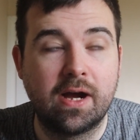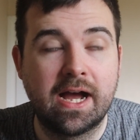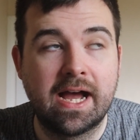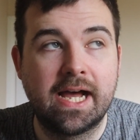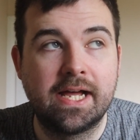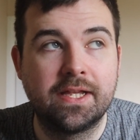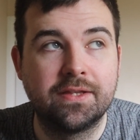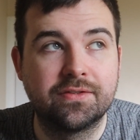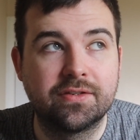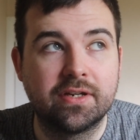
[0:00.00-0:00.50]

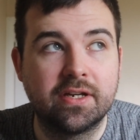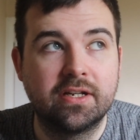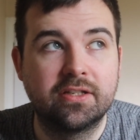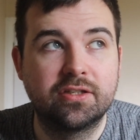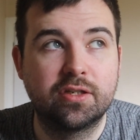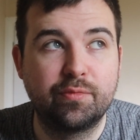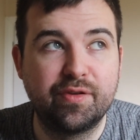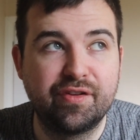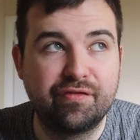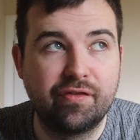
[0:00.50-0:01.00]
And
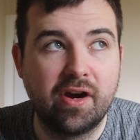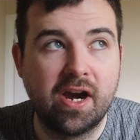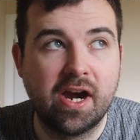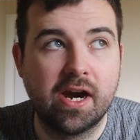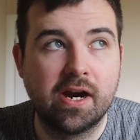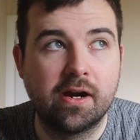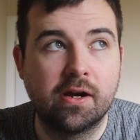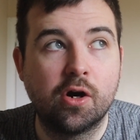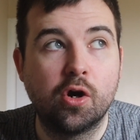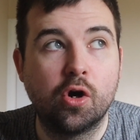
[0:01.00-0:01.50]
to be
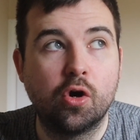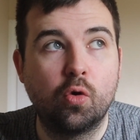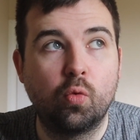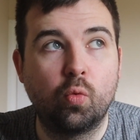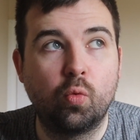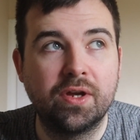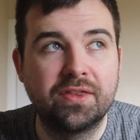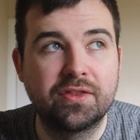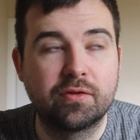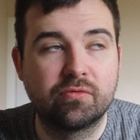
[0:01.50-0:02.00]
fair,
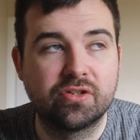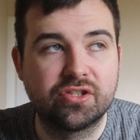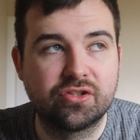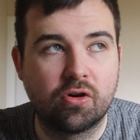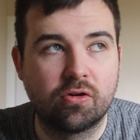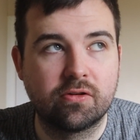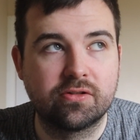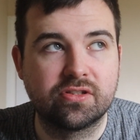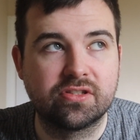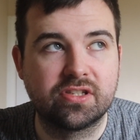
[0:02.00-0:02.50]
with the
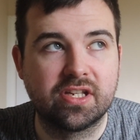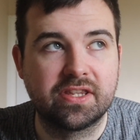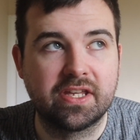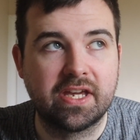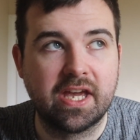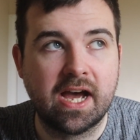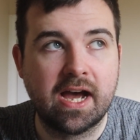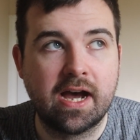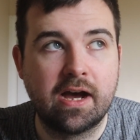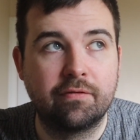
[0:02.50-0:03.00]
resources that they
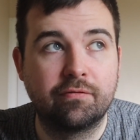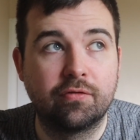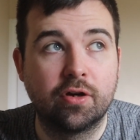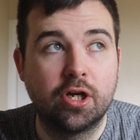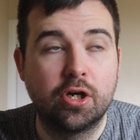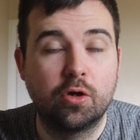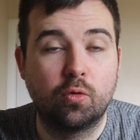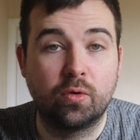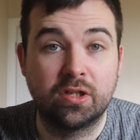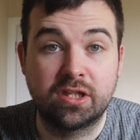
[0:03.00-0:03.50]
have,
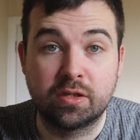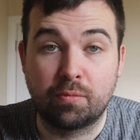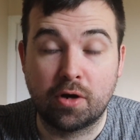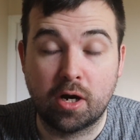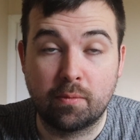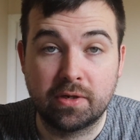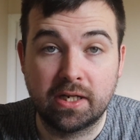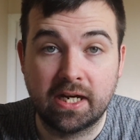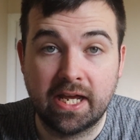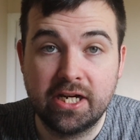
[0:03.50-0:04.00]
with the
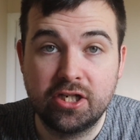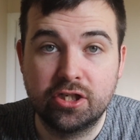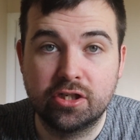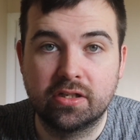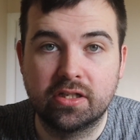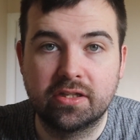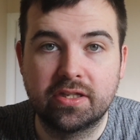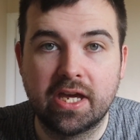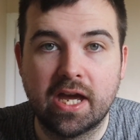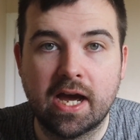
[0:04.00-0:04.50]
population
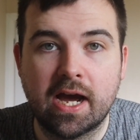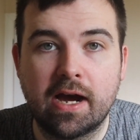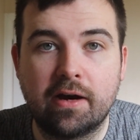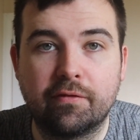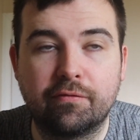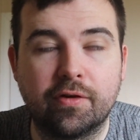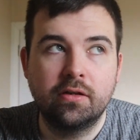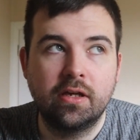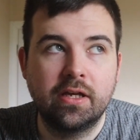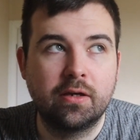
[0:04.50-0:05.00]
that they
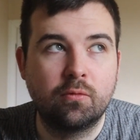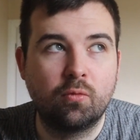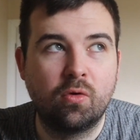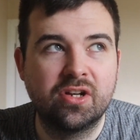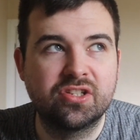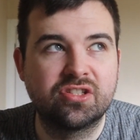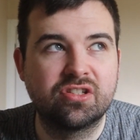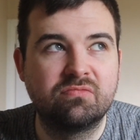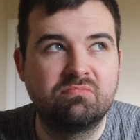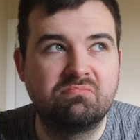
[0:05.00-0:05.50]
have, it
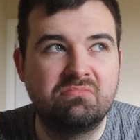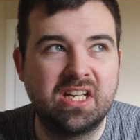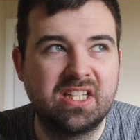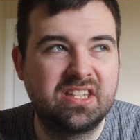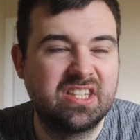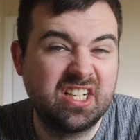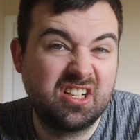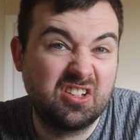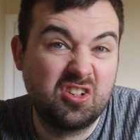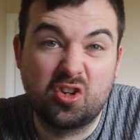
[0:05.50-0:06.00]
wasn't it
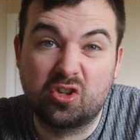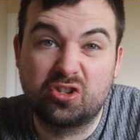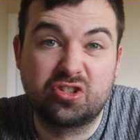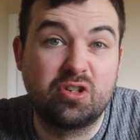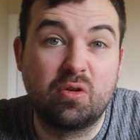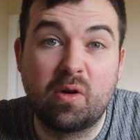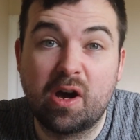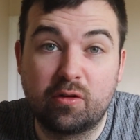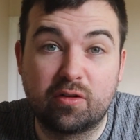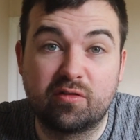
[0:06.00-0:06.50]
didn't look
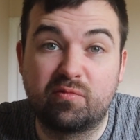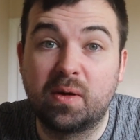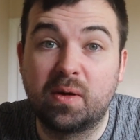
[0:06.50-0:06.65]
too out of